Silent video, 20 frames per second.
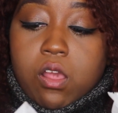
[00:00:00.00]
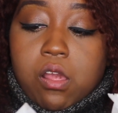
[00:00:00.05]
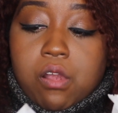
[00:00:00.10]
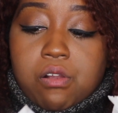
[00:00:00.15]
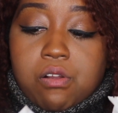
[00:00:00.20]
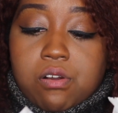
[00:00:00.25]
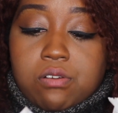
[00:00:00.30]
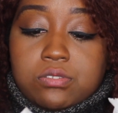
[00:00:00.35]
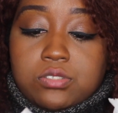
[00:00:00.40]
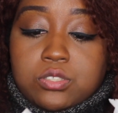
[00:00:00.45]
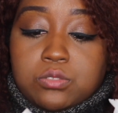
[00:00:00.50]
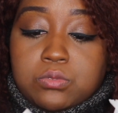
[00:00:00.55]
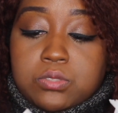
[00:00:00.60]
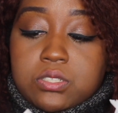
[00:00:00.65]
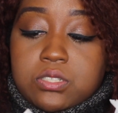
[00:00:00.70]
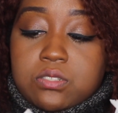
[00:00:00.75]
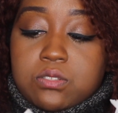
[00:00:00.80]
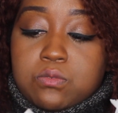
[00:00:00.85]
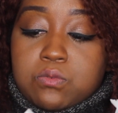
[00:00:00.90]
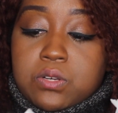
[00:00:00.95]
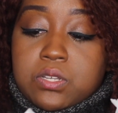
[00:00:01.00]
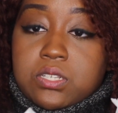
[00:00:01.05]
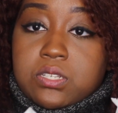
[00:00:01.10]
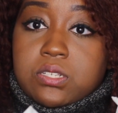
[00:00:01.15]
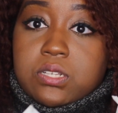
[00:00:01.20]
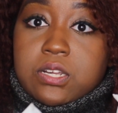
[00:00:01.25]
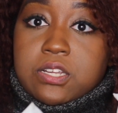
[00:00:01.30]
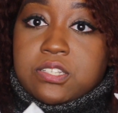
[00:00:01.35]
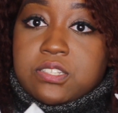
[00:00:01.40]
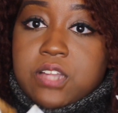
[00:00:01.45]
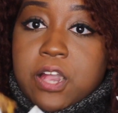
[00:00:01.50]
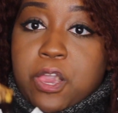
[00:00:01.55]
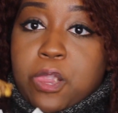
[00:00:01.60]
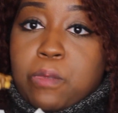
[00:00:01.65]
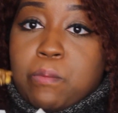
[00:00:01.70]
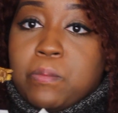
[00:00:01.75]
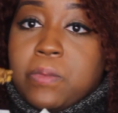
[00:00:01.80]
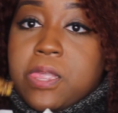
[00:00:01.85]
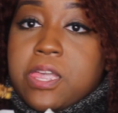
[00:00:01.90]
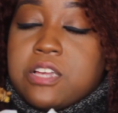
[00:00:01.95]
go to one of the ones that's not
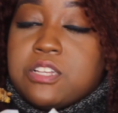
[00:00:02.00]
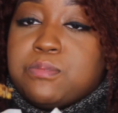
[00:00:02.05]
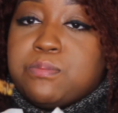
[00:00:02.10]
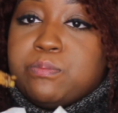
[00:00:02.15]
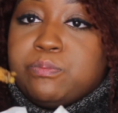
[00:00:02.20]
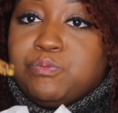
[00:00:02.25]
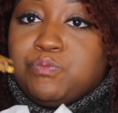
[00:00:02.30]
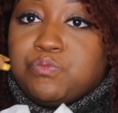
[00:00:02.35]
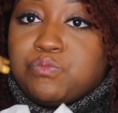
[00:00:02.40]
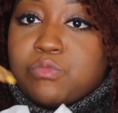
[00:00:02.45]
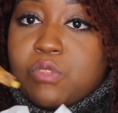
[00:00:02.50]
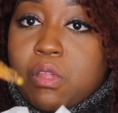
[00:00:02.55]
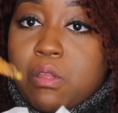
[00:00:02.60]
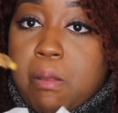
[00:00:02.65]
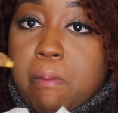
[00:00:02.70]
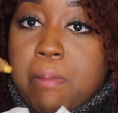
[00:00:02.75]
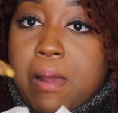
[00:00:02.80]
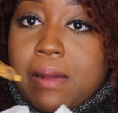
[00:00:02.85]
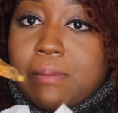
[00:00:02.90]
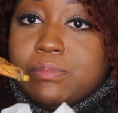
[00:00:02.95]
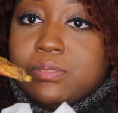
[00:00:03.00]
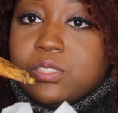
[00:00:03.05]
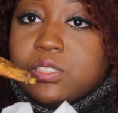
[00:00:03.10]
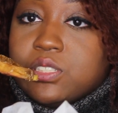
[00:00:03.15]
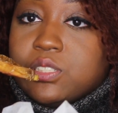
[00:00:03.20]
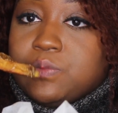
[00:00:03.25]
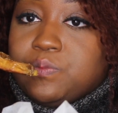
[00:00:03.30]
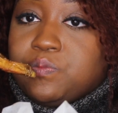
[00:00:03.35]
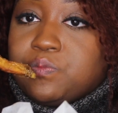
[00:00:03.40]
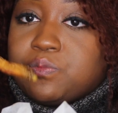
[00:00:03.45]
going to be as popular.